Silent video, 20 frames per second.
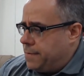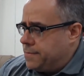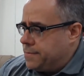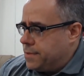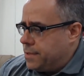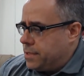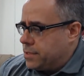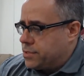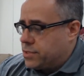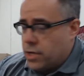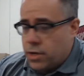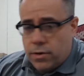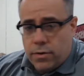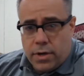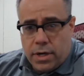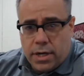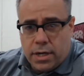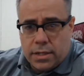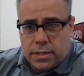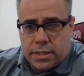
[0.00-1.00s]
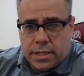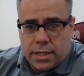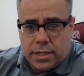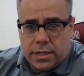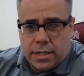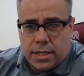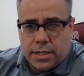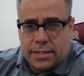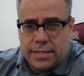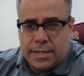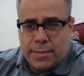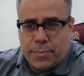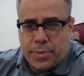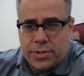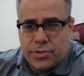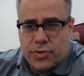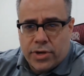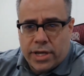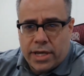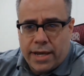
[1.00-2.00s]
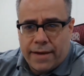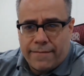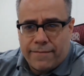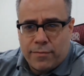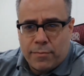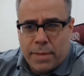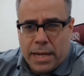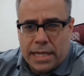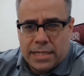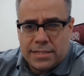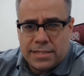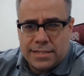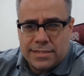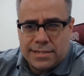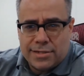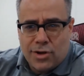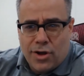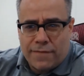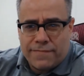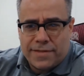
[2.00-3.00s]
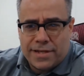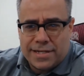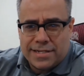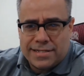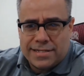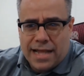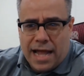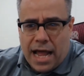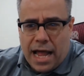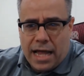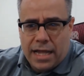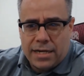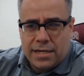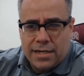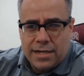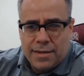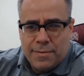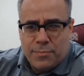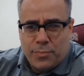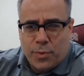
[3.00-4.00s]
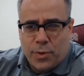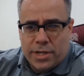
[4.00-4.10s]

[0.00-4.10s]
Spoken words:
So a little tip and trick here for my assistant off to the side, pointing